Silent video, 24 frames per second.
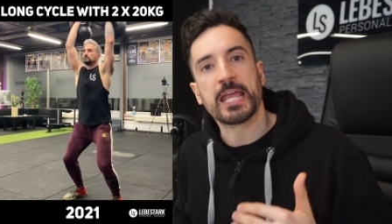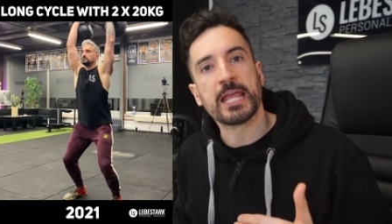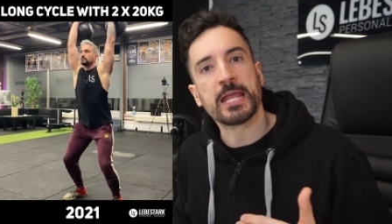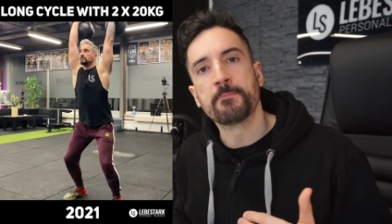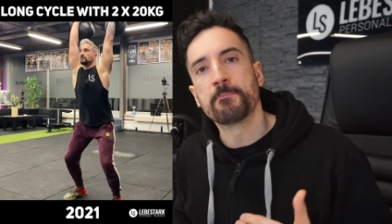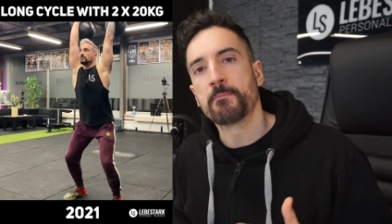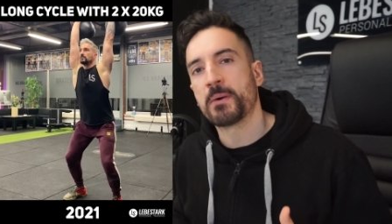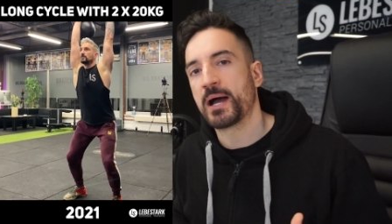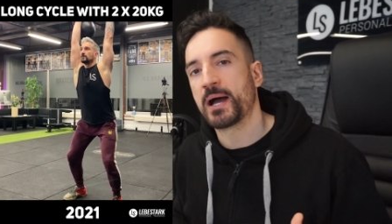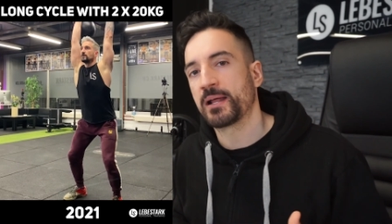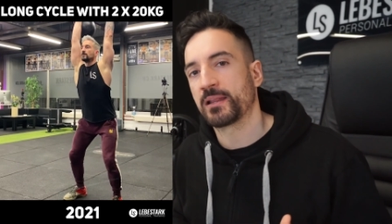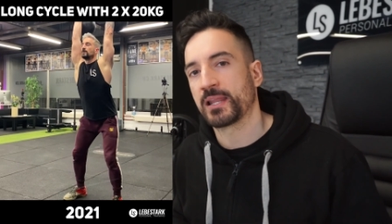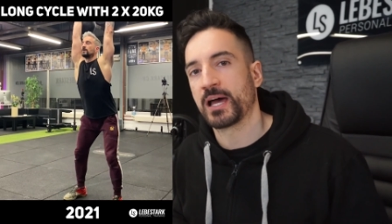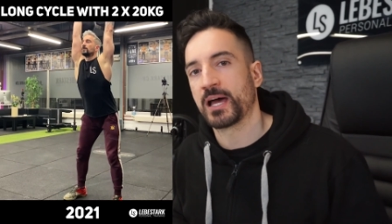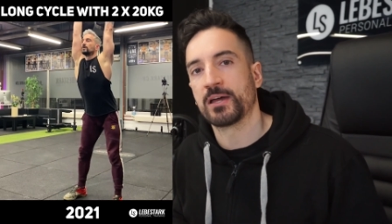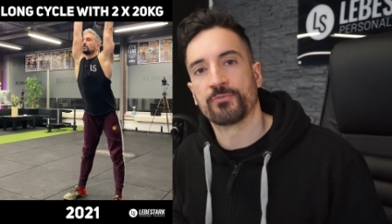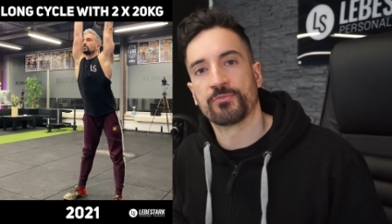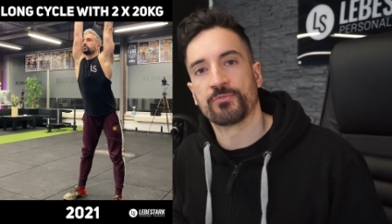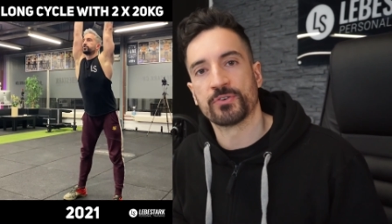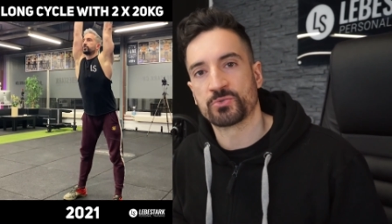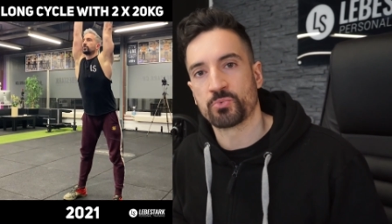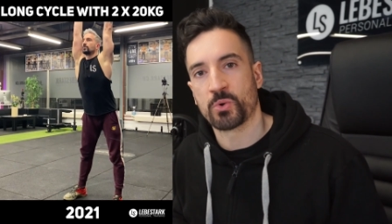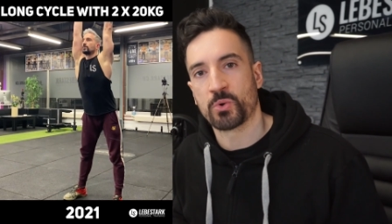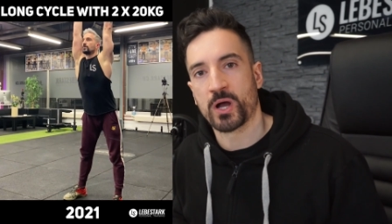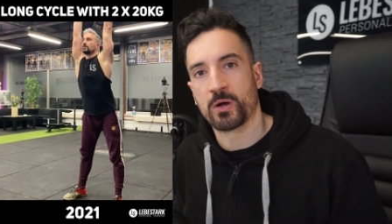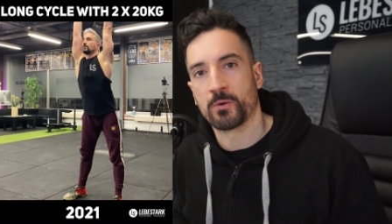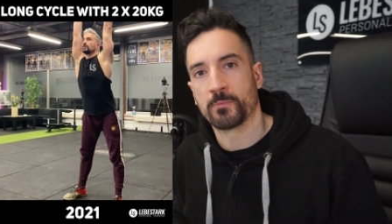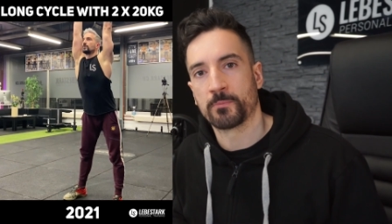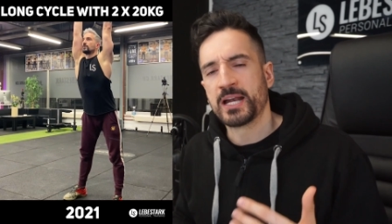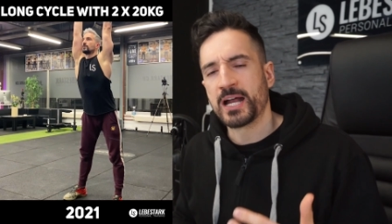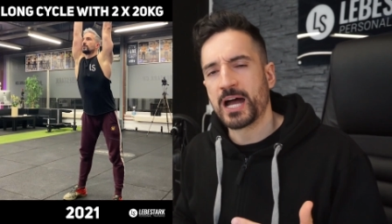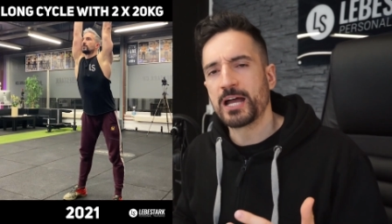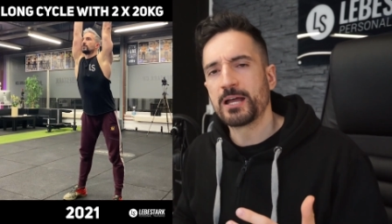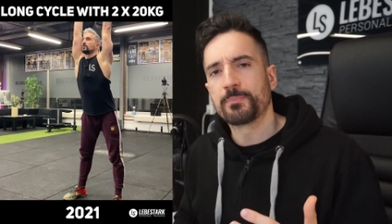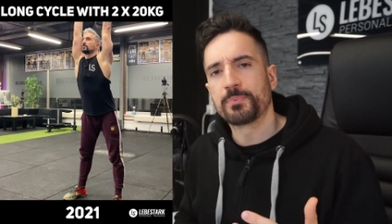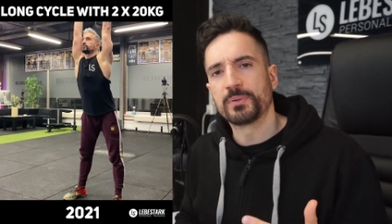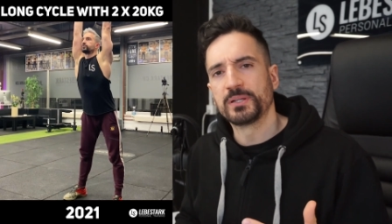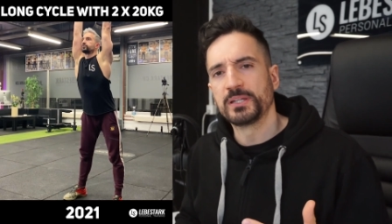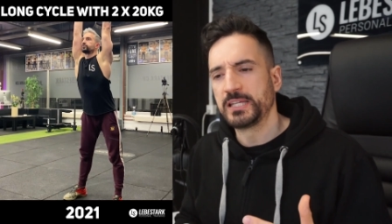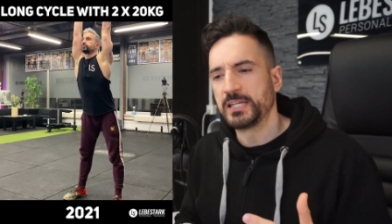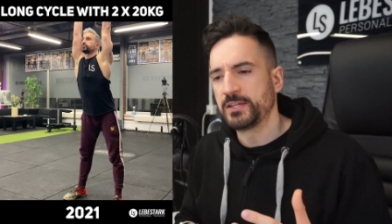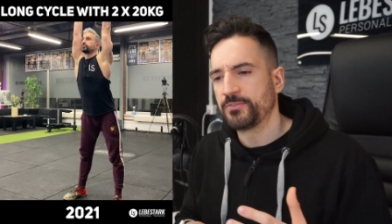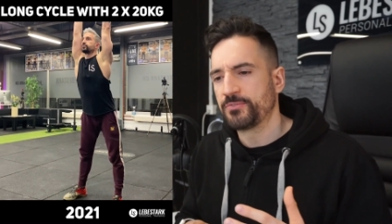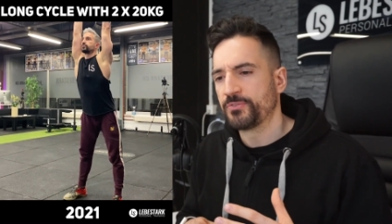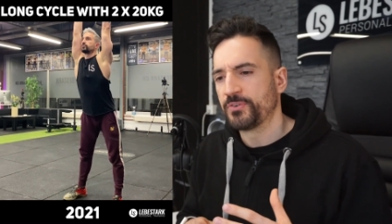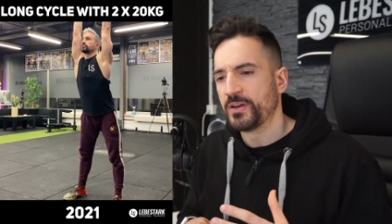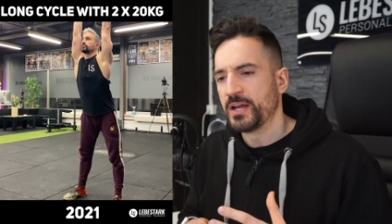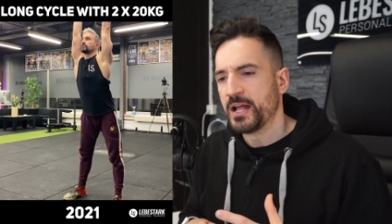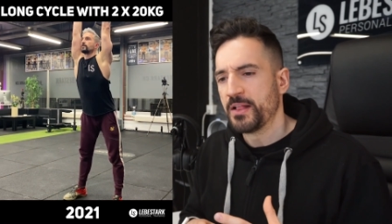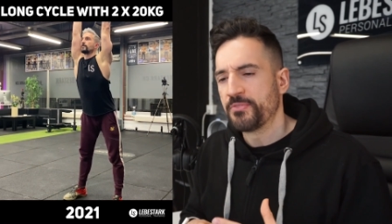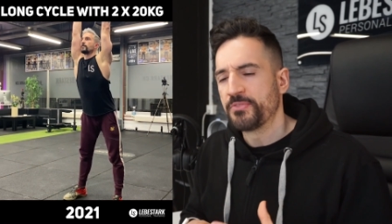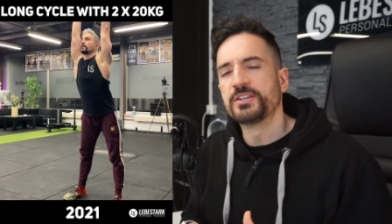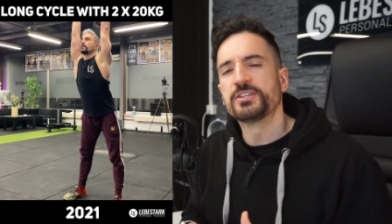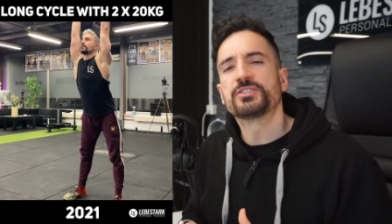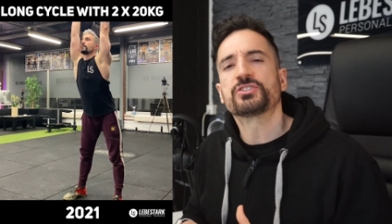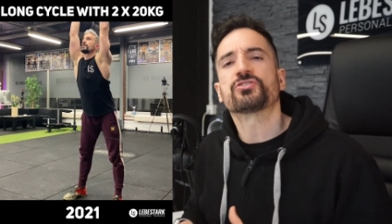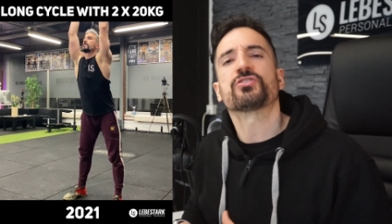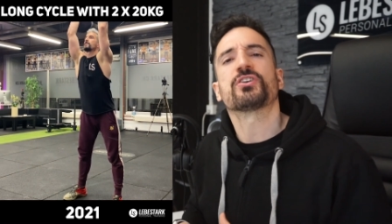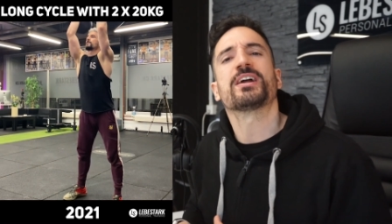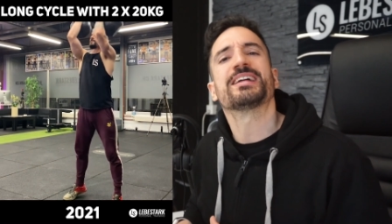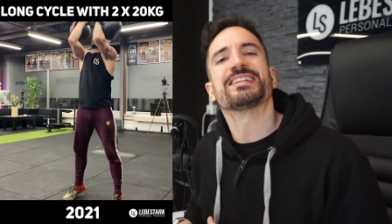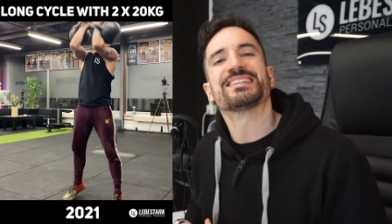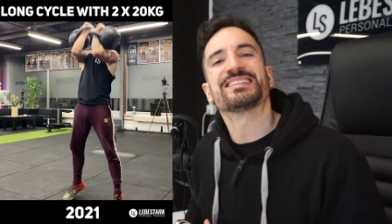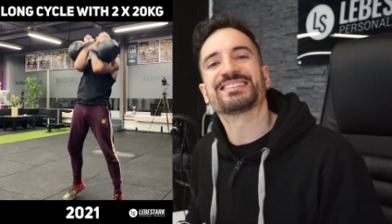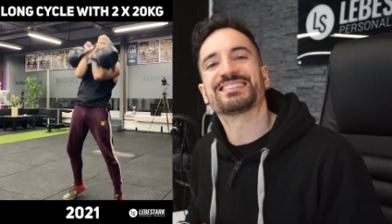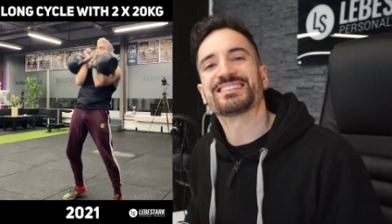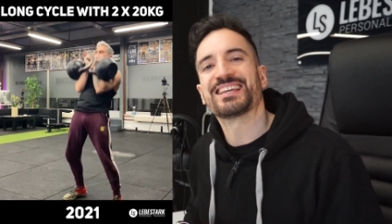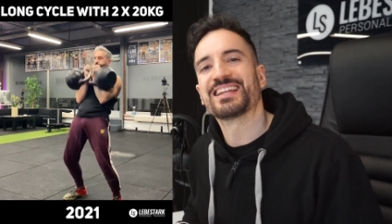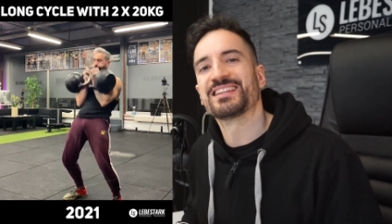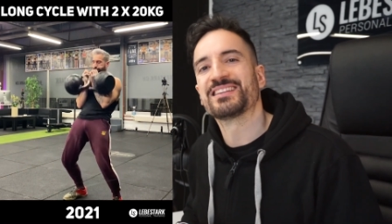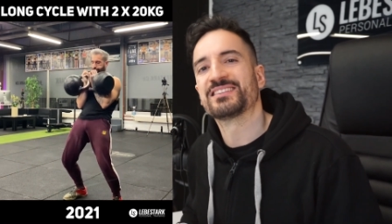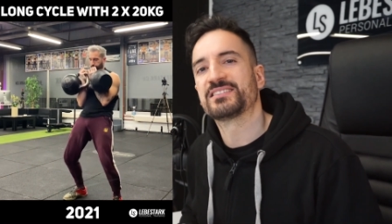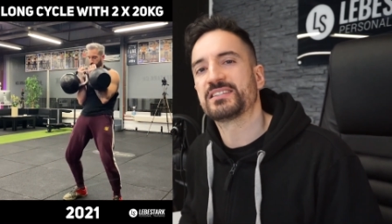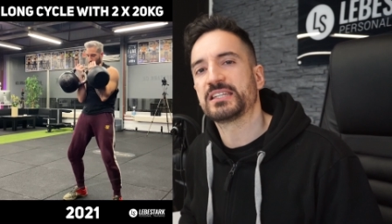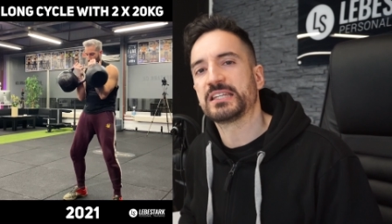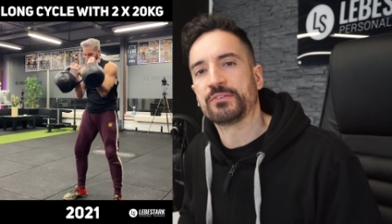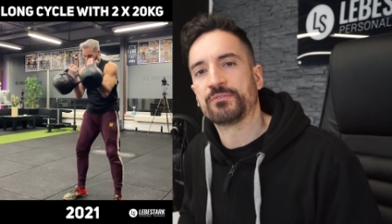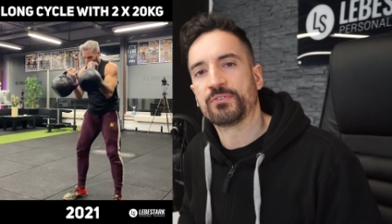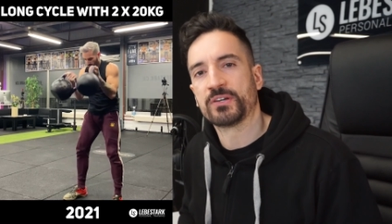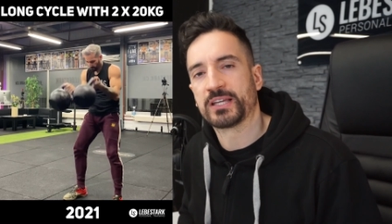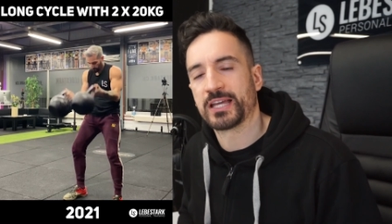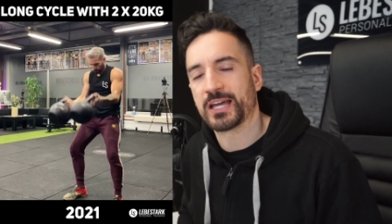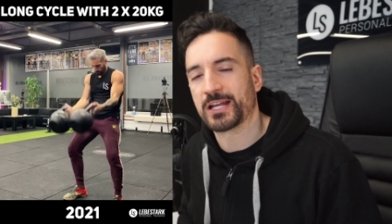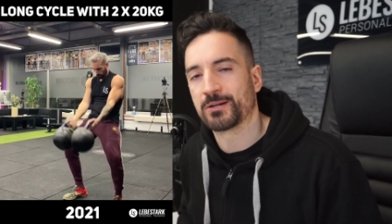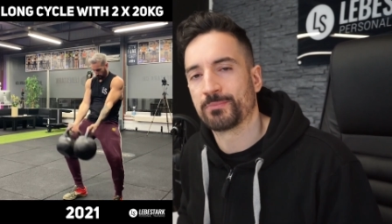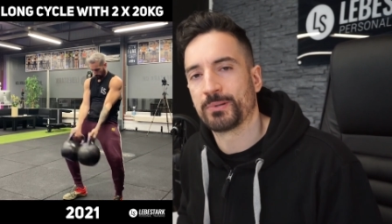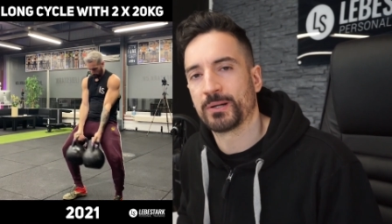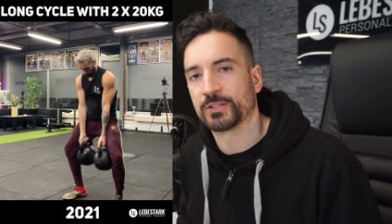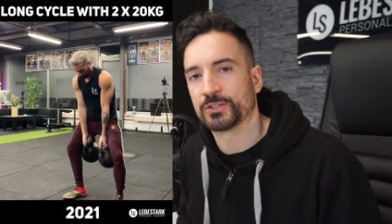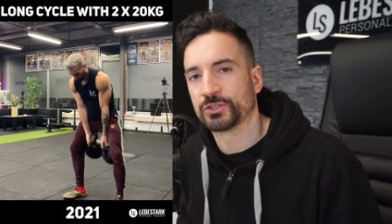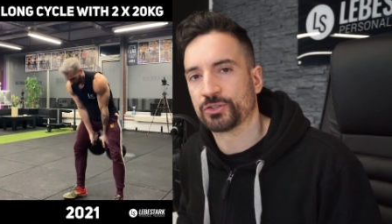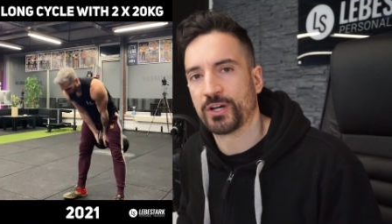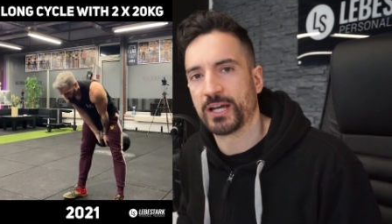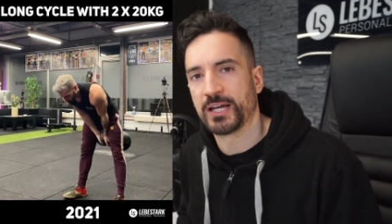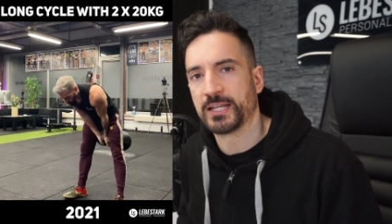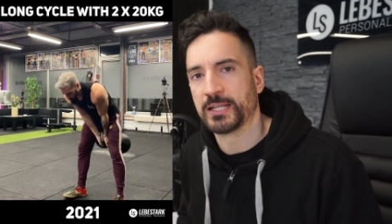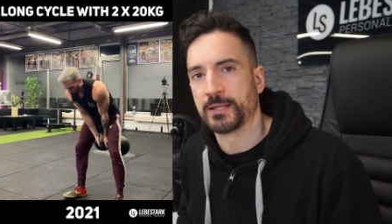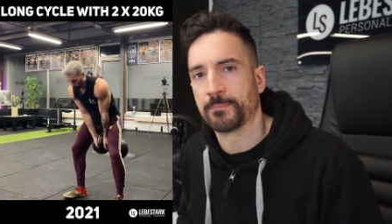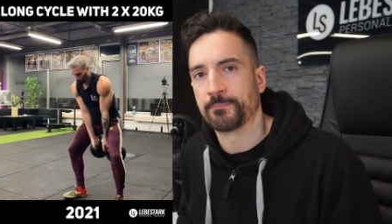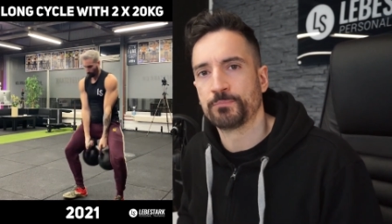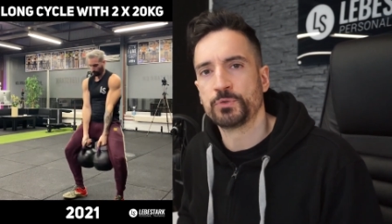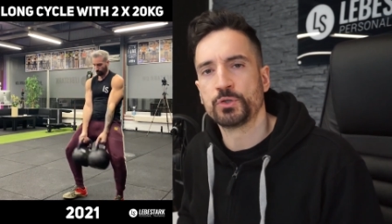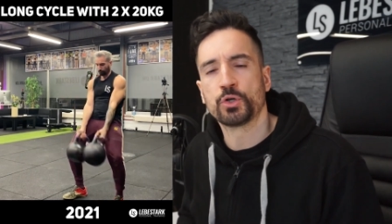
in my life as well. And I believe this transcends even kettlebell training.